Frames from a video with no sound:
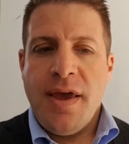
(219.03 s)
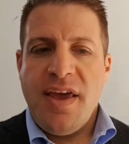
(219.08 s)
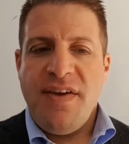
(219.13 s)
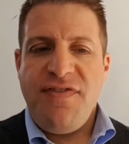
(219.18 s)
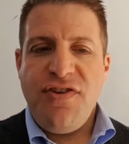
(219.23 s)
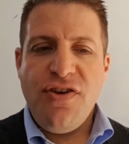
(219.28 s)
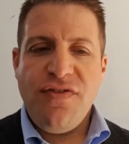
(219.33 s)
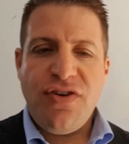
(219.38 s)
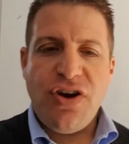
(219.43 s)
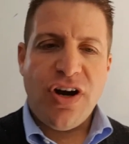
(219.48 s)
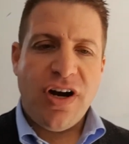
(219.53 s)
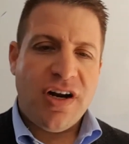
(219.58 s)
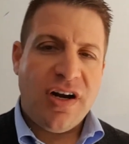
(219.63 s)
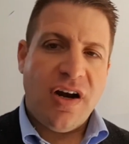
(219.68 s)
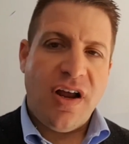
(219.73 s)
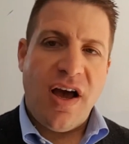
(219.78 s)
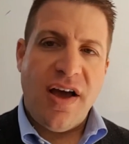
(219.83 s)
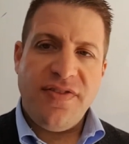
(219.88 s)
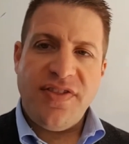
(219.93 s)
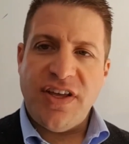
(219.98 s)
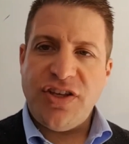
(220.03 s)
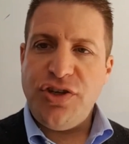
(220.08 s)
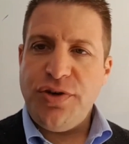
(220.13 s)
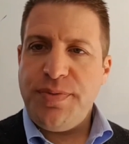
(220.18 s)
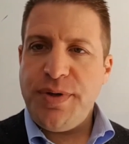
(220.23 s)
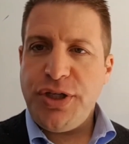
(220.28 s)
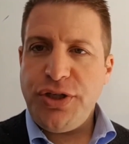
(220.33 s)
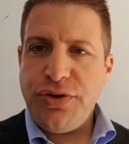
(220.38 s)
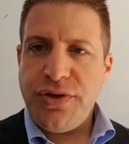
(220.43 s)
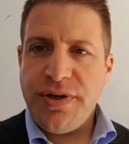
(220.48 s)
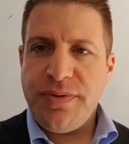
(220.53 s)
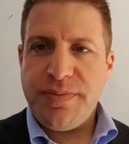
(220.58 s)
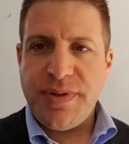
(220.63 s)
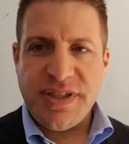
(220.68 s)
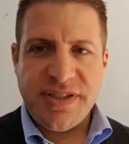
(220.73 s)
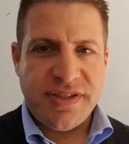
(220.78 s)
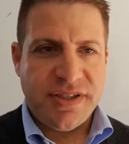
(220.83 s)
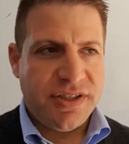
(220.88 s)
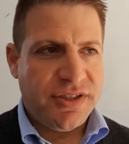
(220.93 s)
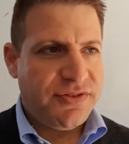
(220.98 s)
If you've got a client that you've been doing
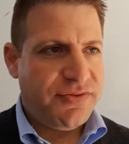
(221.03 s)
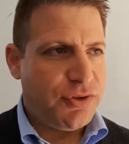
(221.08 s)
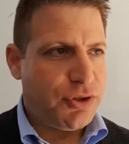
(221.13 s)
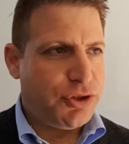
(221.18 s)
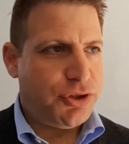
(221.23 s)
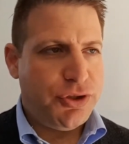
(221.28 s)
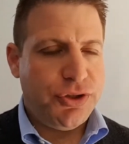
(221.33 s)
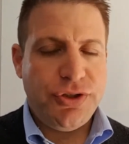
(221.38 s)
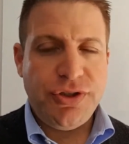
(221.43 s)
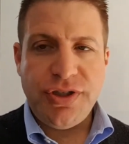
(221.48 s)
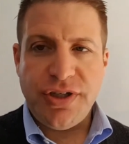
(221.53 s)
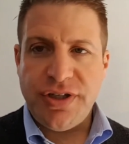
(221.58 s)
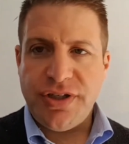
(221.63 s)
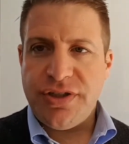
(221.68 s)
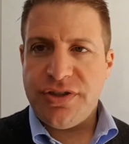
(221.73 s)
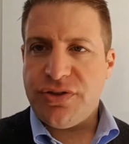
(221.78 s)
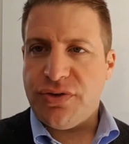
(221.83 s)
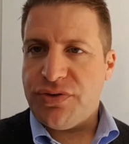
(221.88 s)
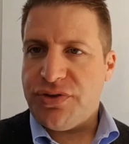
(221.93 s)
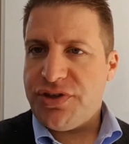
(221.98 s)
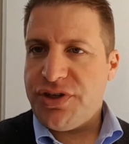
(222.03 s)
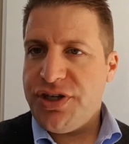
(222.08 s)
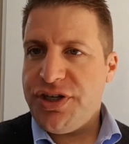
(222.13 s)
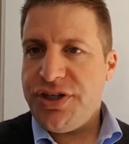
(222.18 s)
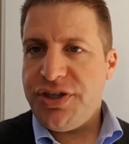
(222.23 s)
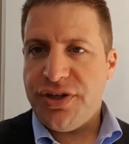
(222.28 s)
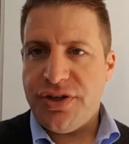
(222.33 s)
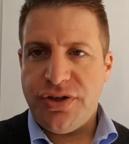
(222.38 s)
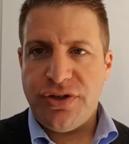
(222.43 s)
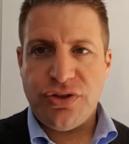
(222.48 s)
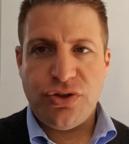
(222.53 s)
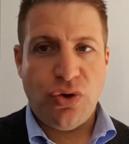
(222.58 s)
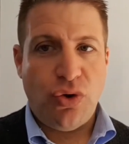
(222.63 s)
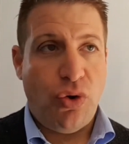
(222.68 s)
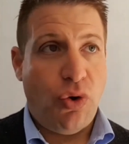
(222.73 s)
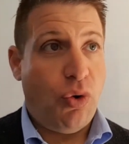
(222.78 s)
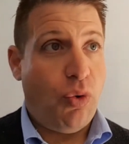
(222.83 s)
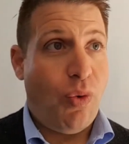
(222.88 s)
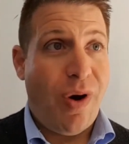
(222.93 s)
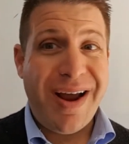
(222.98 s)
business for 2 years or 3 years
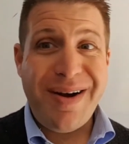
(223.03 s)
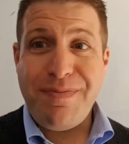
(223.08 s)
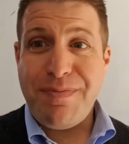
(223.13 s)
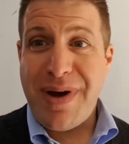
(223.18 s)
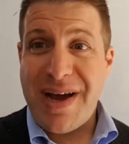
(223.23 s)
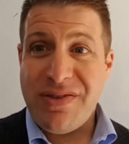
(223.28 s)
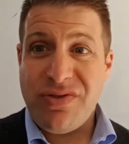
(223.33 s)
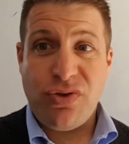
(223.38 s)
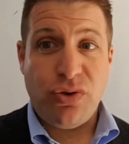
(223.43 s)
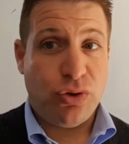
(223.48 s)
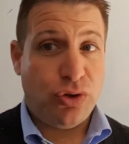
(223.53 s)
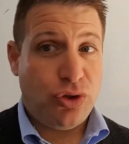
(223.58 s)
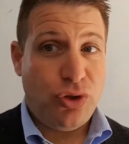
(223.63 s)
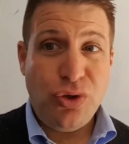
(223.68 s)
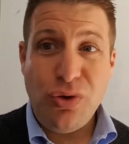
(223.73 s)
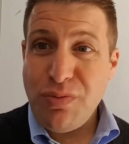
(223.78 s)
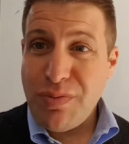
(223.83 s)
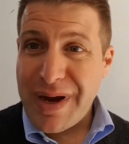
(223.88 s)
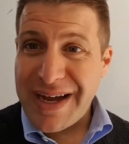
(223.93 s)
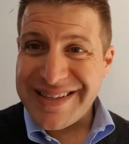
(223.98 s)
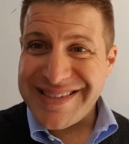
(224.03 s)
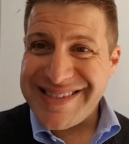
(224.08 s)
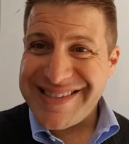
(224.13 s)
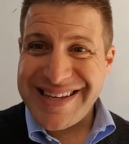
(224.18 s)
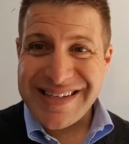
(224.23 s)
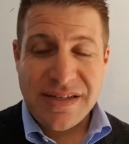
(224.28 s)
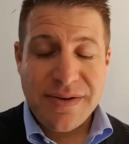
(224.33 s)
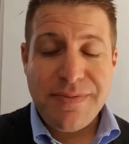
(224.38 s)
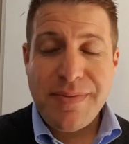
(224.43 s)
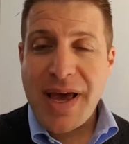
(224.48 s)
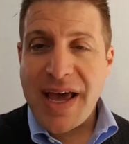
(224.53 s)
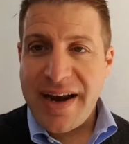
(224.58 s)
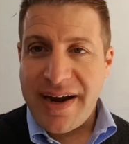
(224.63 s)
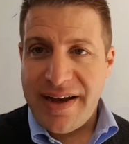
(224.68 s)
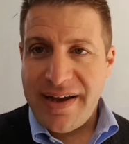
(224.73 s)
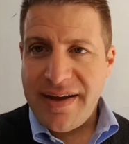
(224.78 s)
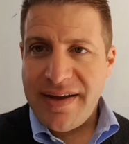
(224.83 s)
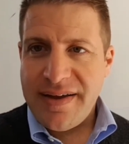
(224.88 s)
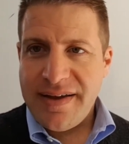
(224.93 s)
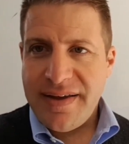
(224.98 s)
or 1 month or 2 months, doesn't
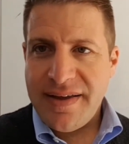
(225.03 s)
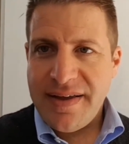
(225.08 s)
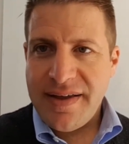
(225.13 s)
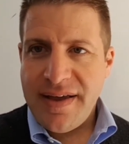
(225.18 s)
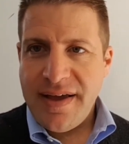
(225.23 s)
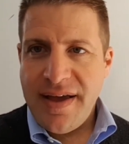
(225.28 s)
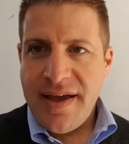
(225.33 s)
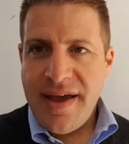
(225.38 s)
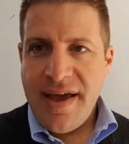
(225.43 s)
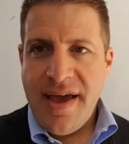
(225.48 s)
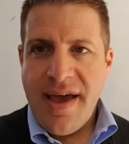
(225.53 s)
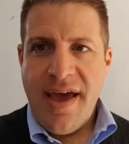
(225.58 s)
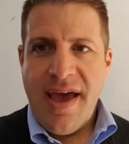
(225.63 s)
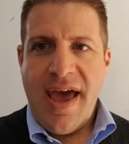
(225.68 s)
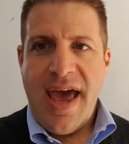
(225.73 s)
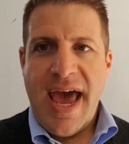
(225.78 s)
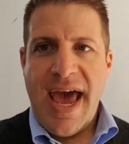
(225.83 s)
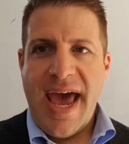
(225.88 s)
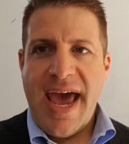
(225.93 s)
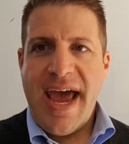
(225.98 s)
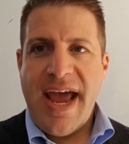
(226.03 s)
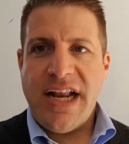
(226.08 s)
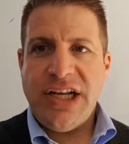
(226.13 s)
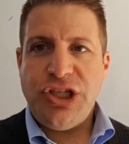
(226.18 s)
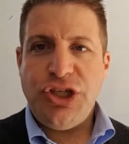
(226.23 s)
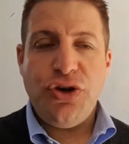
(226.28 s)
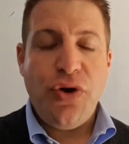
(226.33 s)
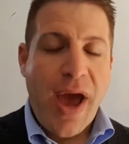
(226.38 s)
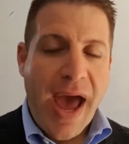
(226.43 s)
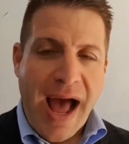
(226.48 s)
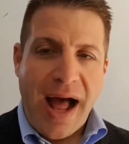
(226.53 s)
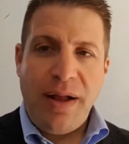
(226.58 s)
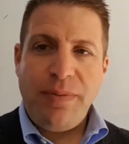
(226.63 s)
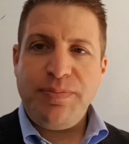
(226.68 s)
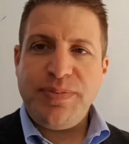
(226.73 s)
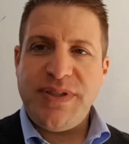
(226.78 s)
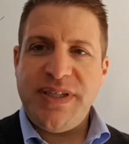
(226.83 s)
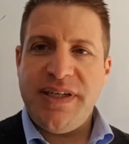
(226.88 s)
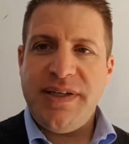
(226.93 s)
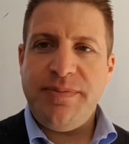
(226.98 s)
matter, and you
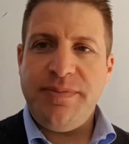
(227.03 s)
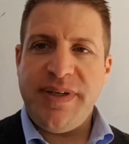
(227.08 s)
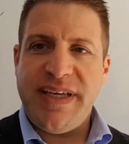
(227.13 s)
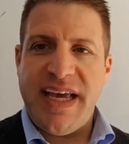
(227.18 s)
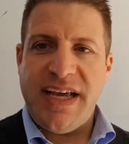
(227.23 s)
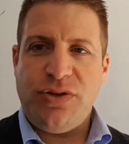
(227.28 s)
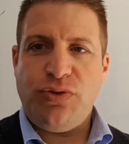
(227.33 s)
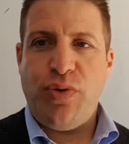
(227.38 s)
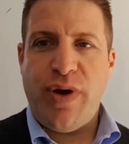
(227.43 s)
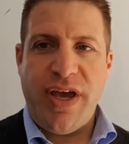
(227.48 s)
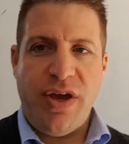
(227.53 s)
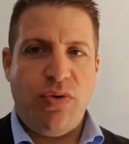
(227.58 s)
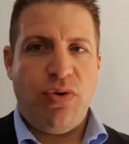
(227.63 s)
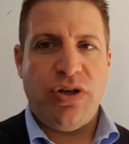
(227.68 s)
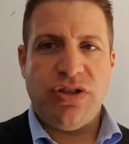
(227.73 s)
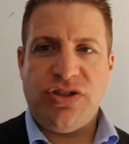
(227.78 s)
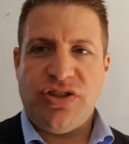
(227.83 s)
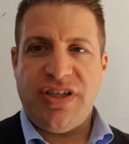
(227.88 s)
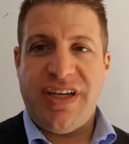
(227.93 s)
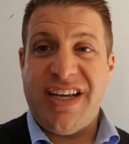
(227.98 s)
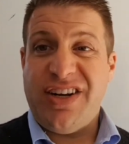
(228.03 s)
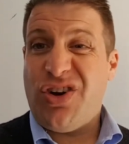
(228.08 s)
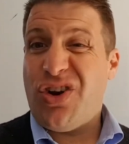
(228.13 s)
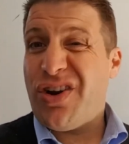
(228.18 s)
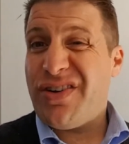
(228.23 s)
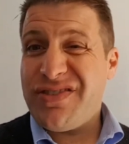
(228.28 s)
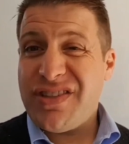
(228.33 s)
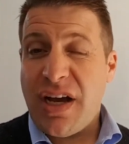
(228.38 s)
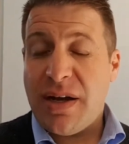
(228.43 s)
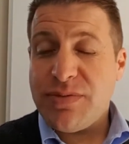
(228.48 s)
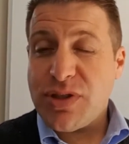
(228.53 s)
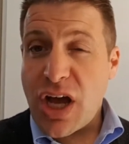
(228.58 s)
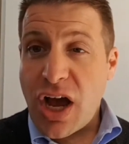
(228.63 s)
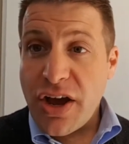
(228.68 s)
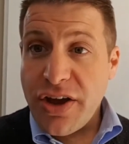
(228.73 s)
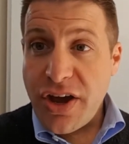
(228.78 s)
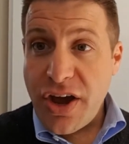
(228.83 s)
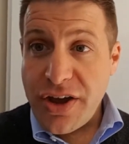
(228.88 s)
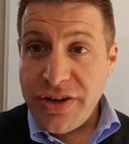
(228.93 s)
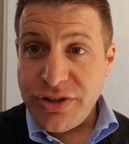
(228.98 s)
helped him get where he wants to get. A lot of times
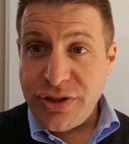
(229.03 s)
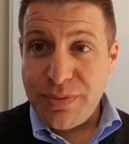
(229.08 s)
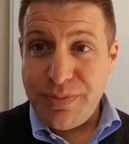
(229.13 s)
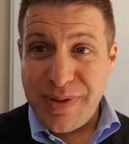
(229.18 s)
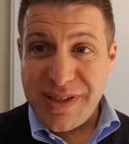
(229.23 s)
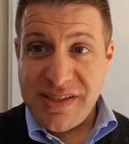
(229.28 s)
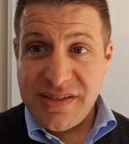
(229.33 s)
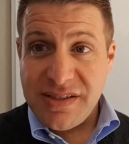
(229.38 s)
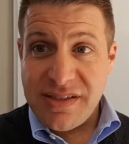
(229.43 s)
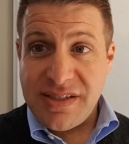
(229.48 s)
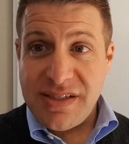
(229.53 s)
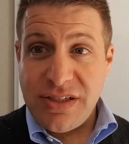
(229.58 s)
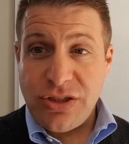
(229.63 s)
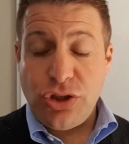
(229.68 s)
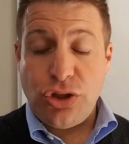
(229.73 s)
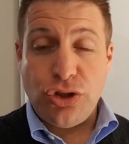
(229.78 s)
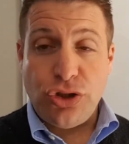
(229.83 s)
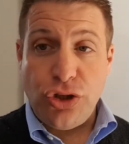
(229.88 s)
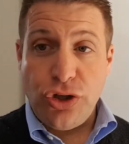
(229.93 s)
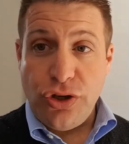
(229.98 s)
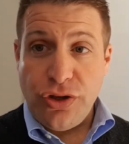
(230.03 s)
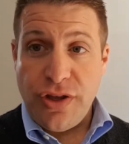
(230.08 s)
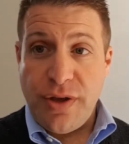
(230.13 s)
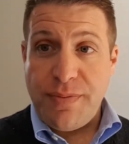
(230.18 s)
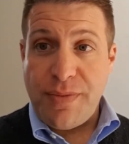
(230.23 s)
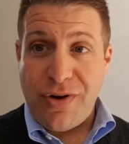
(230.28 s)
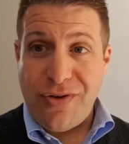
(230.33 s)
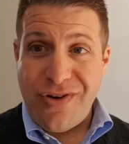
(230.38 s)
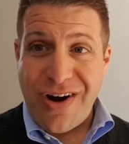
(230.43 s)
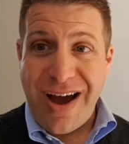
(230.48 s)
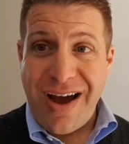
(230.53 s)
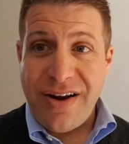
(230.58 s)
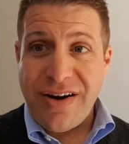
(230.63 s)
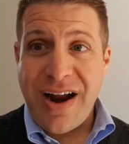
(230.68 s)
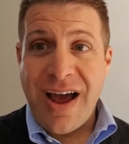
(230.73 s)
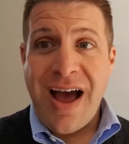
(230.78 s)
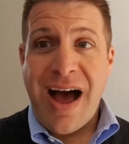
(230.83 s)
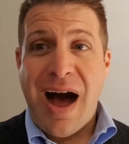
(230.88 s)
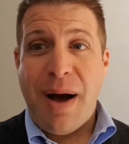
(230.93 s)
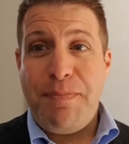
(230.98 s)
I go into businesses to turn them
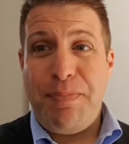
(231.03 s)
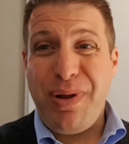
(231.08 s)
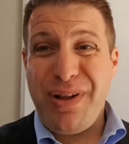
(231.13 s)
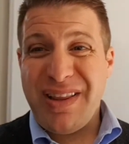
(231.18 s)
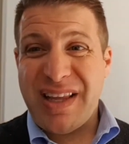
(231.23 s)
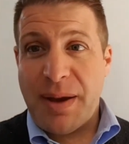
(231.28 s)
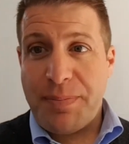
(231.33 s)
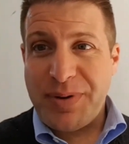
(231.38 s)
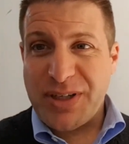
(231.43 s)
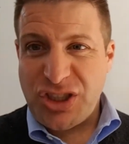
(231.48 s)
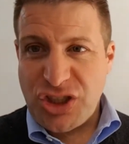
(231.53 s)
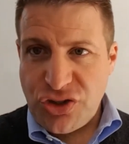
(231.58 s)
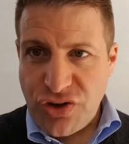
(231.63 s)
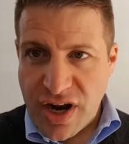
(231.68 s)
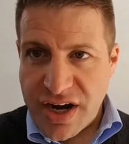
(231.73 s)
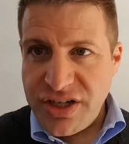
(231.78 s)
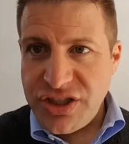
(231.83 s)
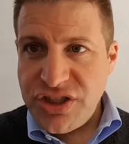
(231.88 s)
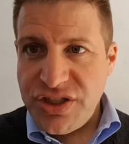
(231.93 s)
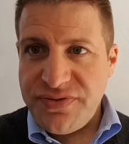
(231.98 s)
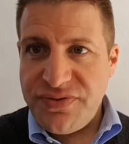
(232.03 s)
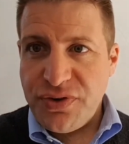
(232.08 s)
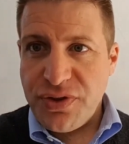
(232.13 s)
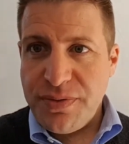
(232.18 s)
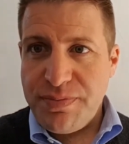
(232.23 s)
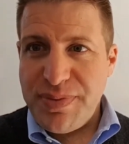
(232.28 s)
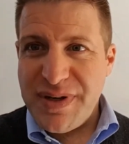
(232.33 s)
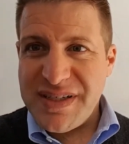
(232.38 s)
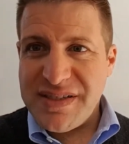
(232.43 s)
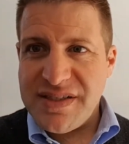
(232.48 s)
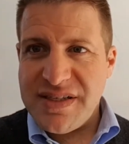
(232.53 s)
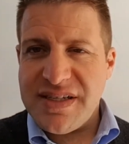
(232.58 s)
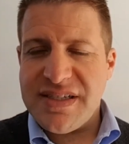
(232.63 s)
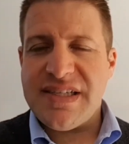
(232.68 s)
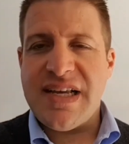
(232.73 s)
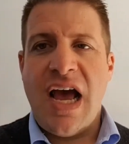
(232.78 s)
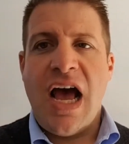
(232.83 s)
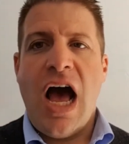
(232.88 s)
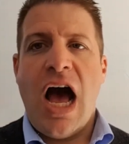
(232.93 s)
around. I build up a strategy for the business.